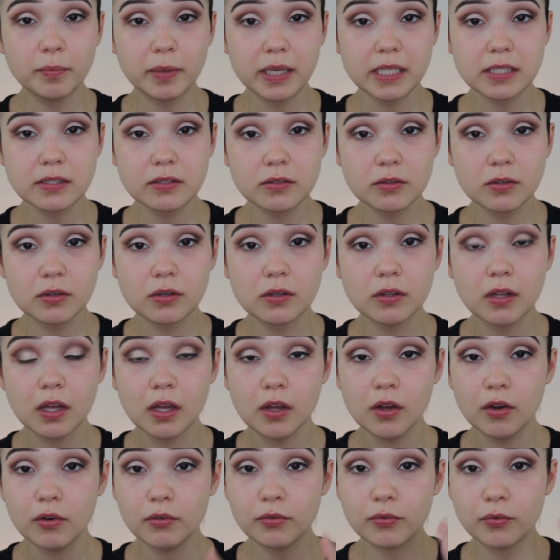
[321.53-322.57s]
pencil
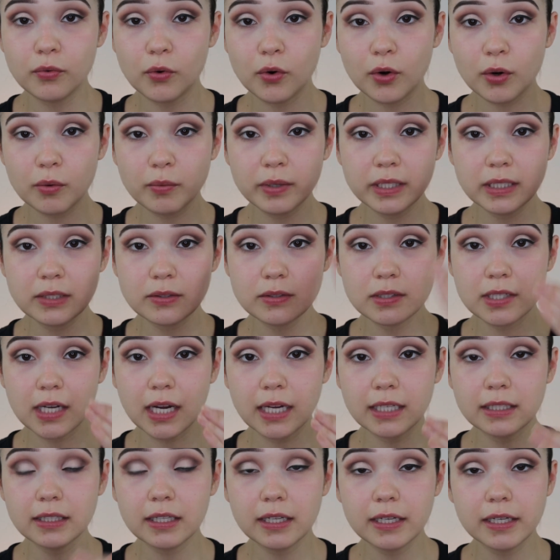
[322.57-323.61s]
for when you
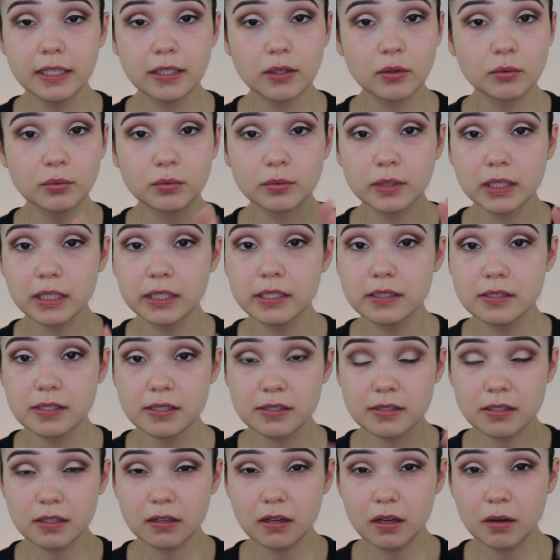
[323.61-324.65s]
tightline really
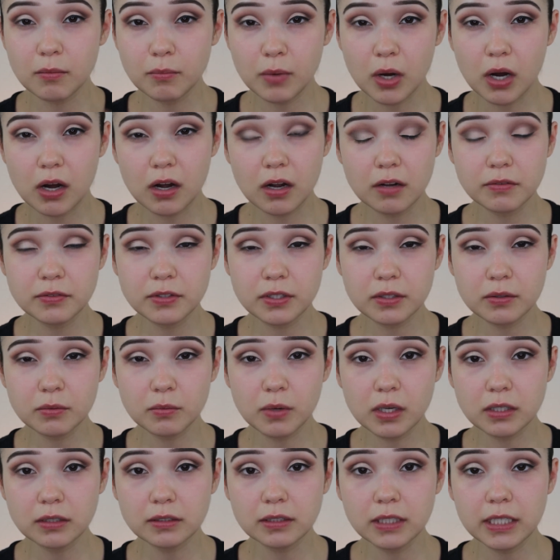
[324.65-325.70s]
doesn't come off to the
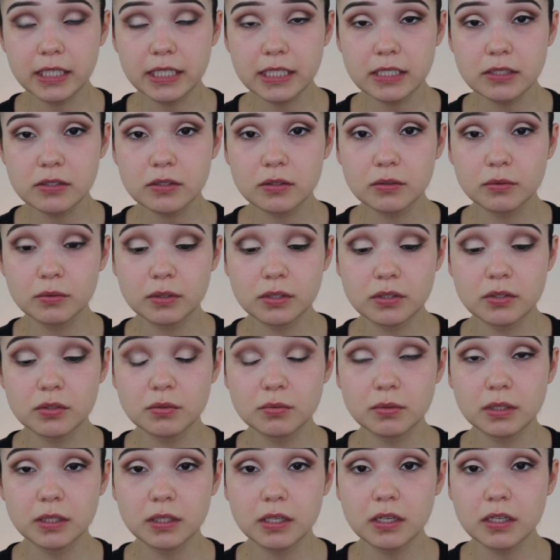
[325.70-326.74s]
waterline, so this is
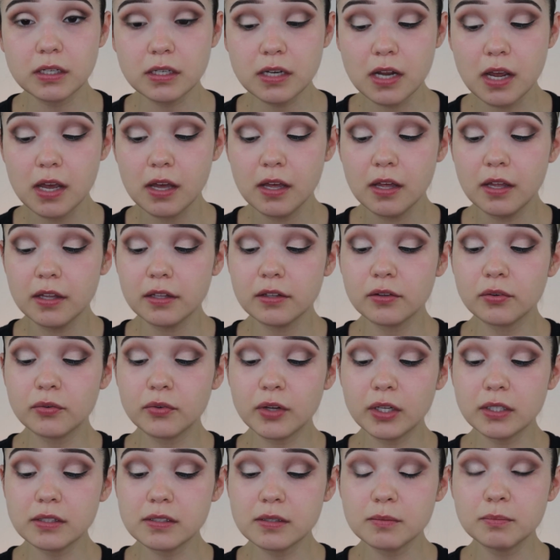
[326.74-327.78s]
really good. The
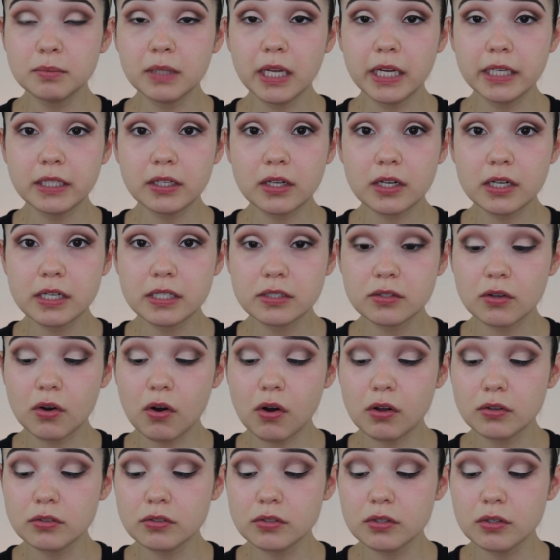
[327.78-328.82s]
felt tip liner is
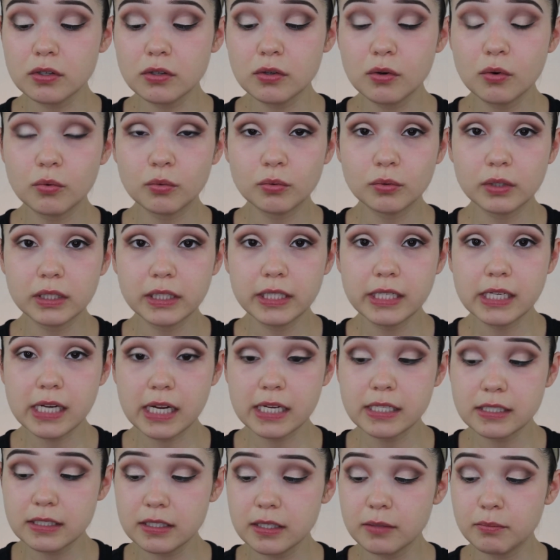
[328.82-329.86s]
also really
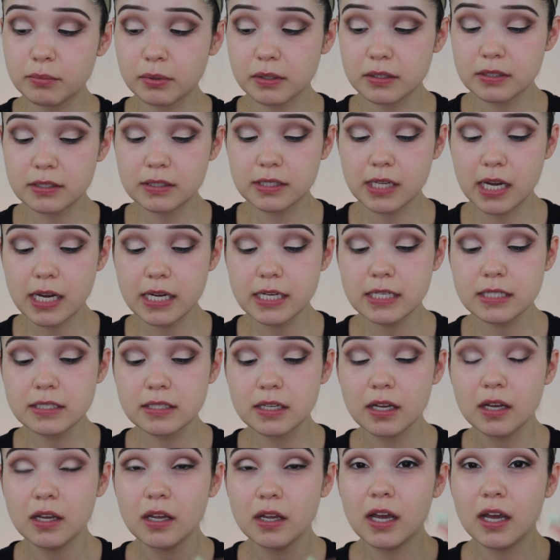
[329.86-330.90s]
nicely precise.
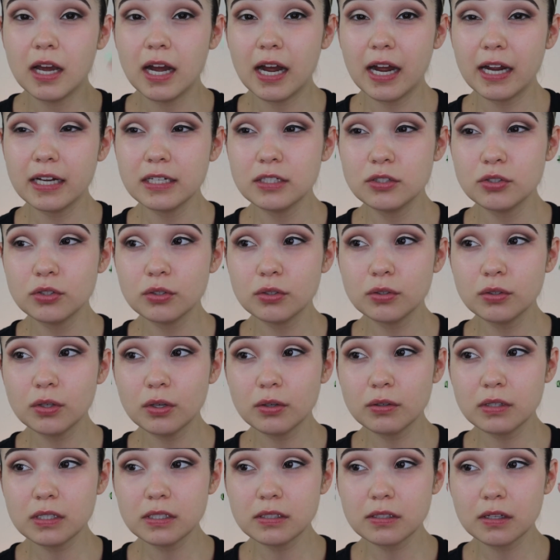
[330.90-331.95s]
I do
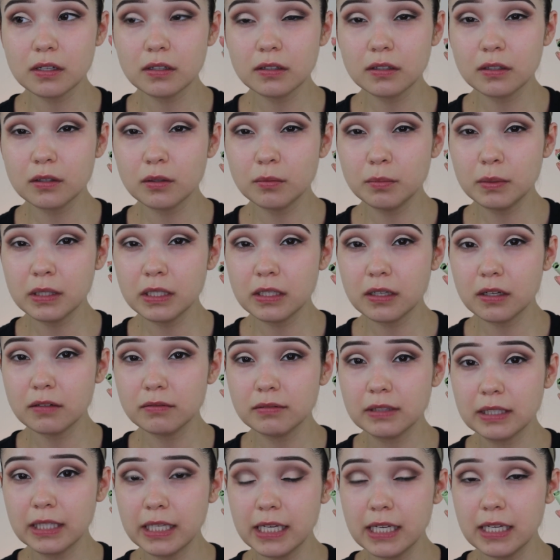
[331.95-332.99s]
notice a little bit
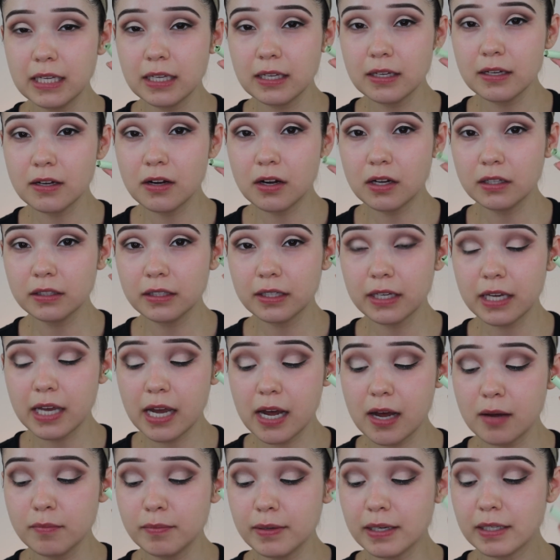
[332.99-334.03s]
of leaking on the
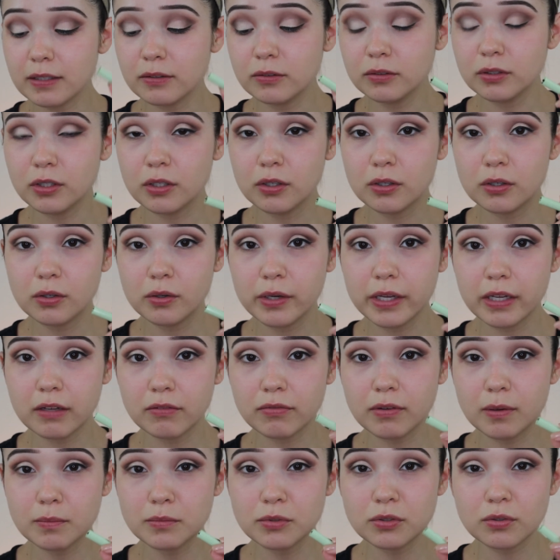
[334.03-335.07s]
cap. I don't know
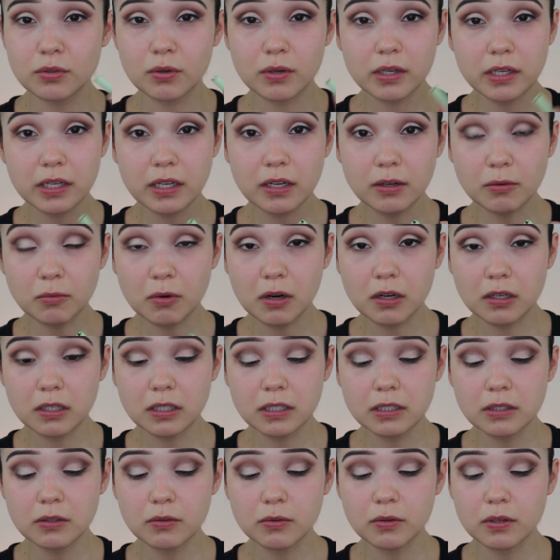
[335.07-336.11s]
if I'm storing it
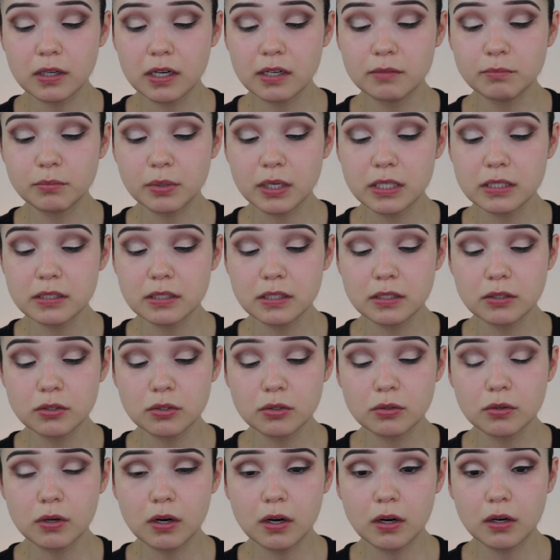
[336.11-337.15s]
wrong or I'm pressing
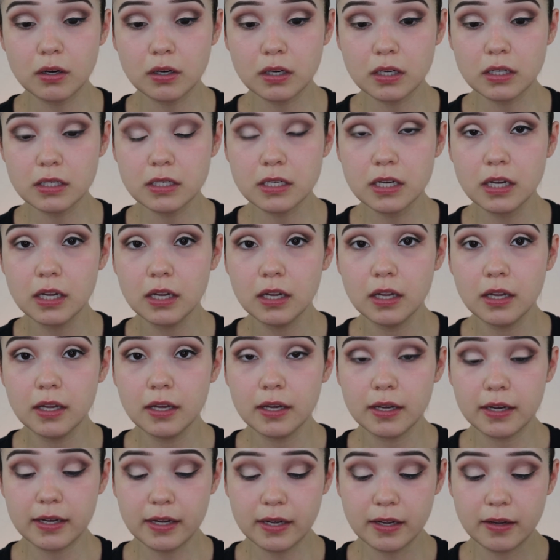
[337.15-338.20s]
too hard.
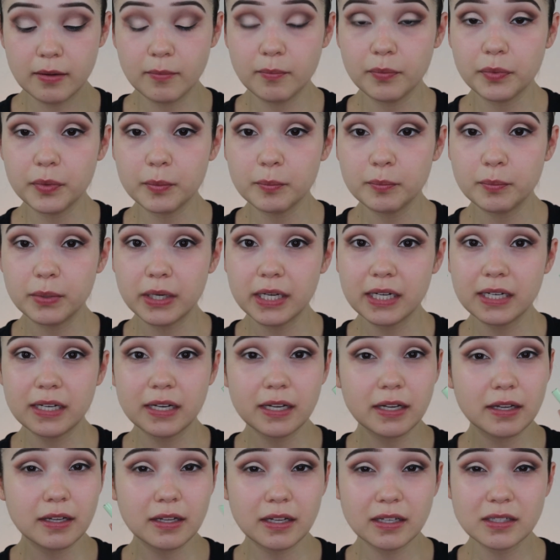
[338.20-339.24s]
But
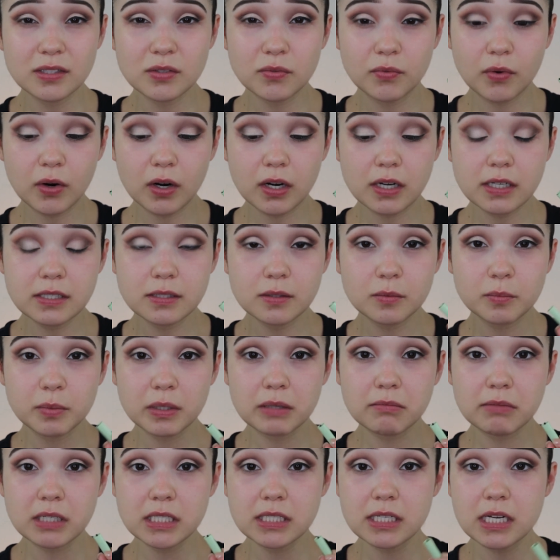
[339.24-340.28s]
as far as the
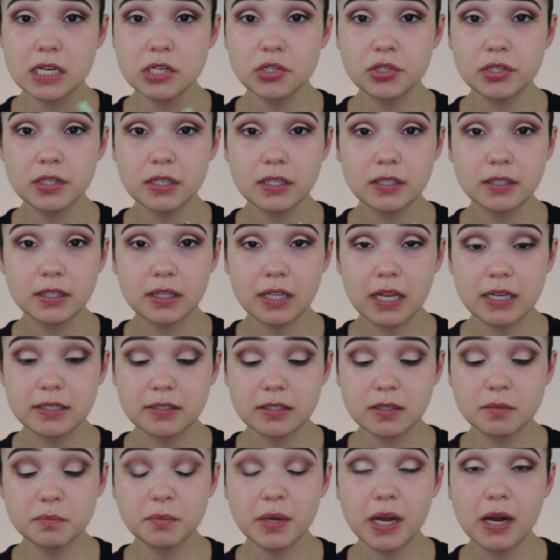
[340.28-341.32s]
pigmentation, the
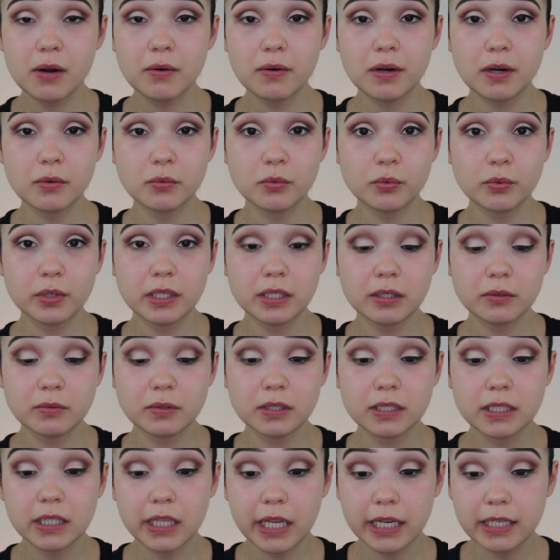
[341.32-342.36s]
lasting power, I really,
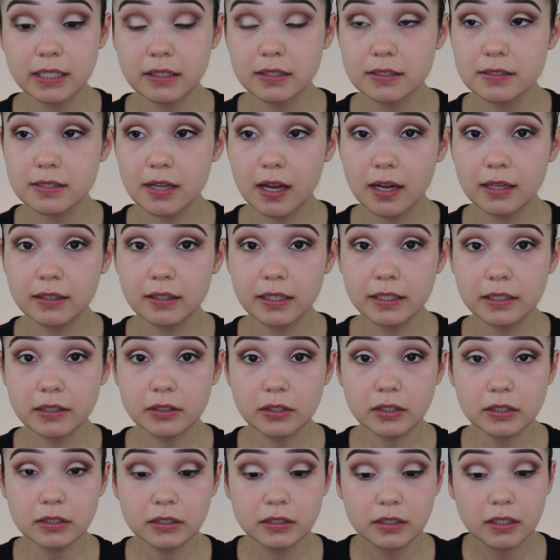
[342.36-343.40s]
really like this
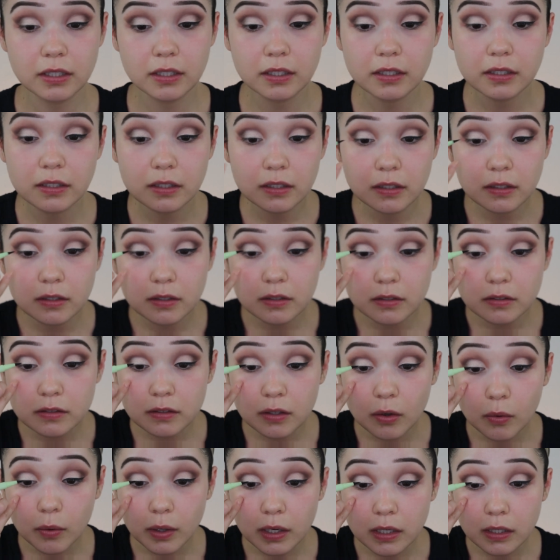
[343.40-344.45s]
eyeliner.
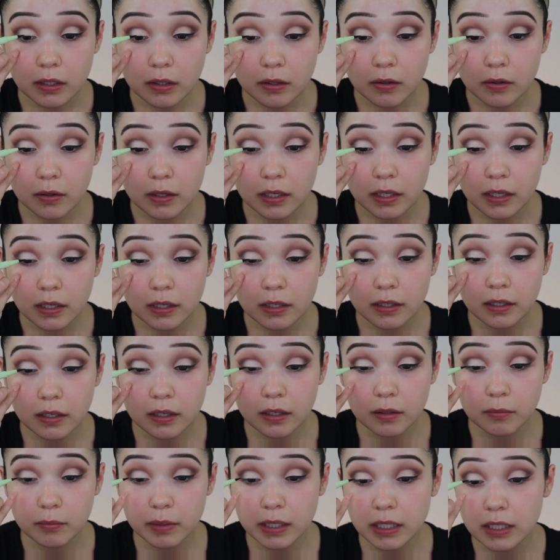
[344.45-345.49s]
So we're gonna go ahead
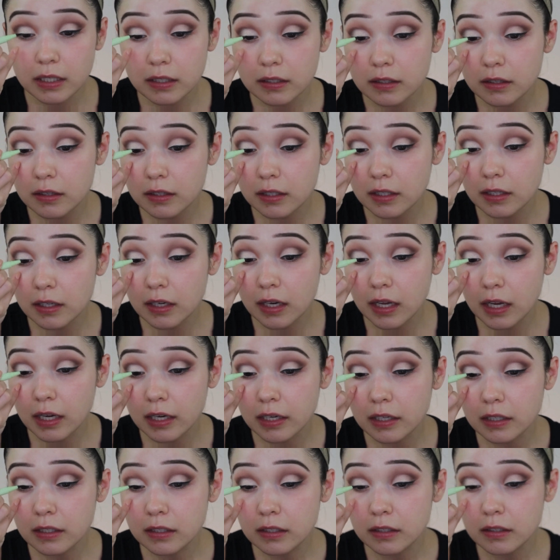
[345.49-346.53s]
and make a thin
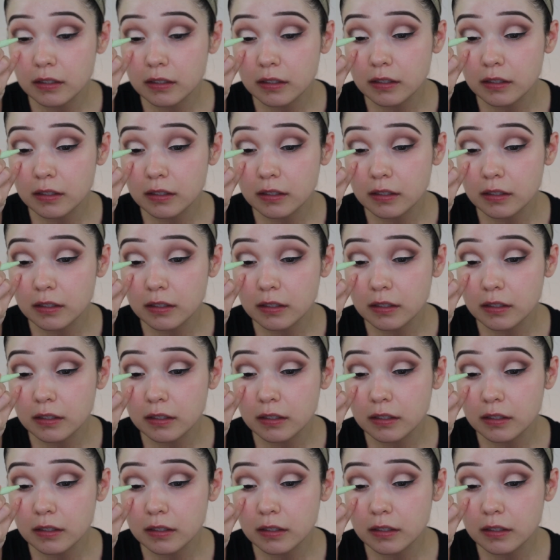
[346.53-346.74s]
line.